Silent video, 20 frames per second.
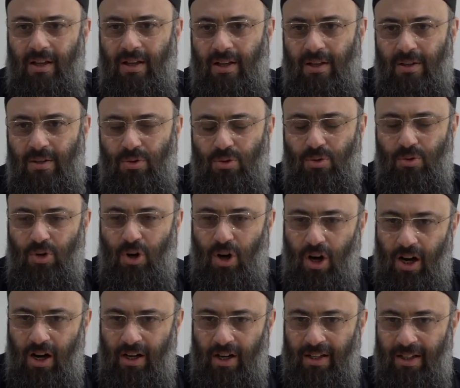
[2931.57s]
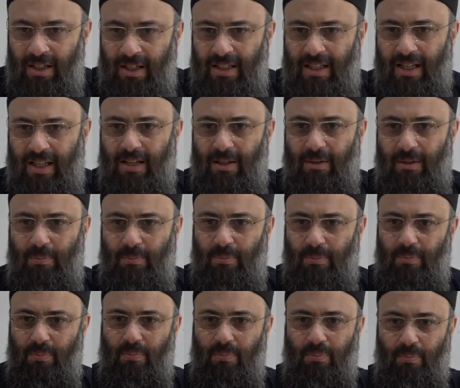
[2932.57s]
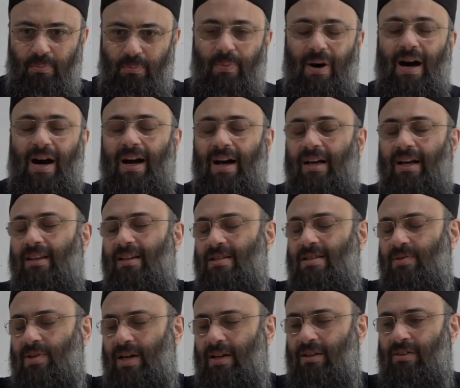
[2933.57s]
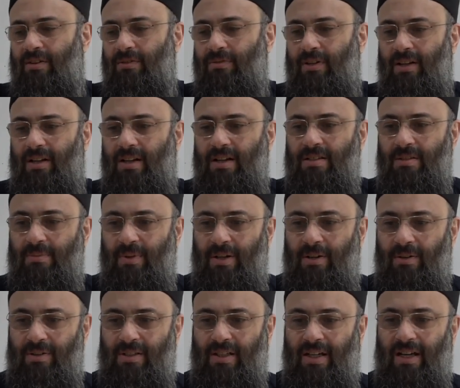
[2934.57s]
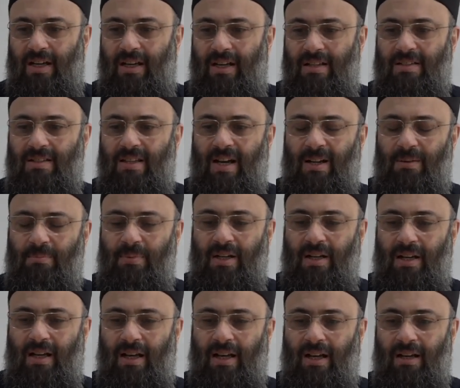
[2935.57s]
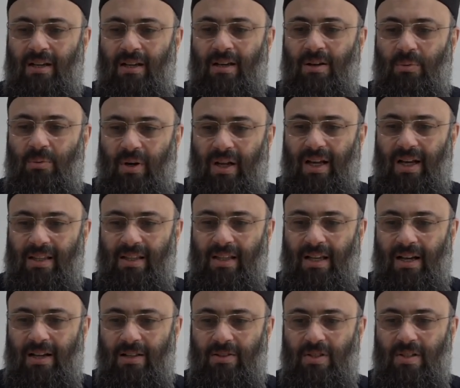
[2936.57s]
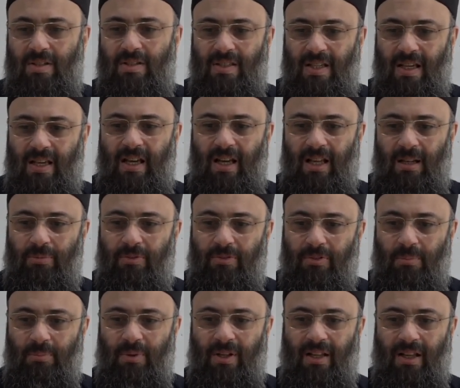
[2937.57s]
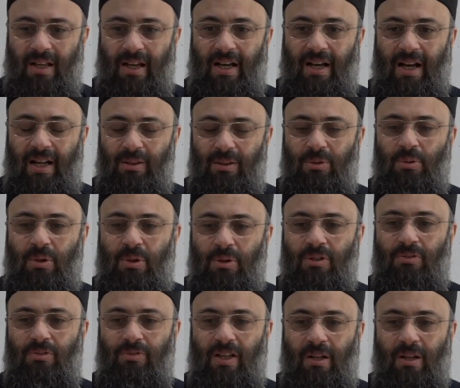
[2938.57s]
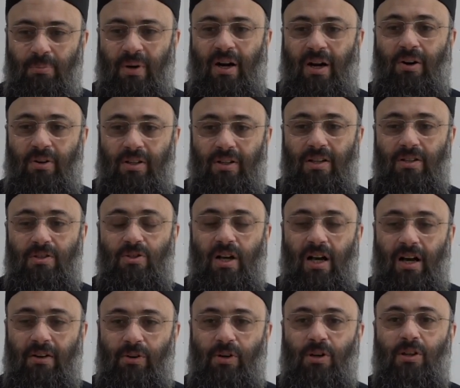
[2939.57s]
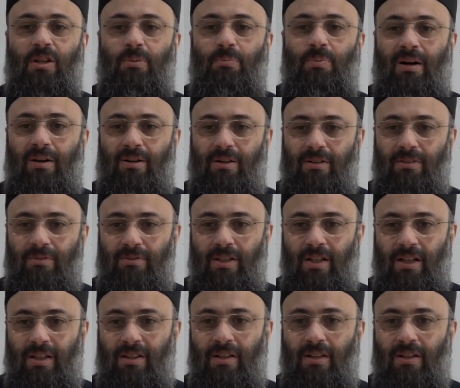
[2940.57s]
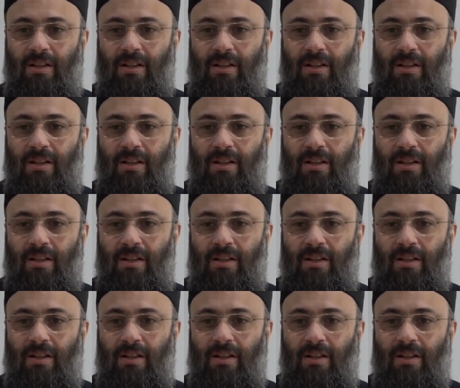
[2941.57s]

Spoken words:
strong that by the strength of Allah subhanahu wa ta'ala, Ista'an billah wa la ta'jiz, seek help from Allah and don't feel powerless. You have all the power in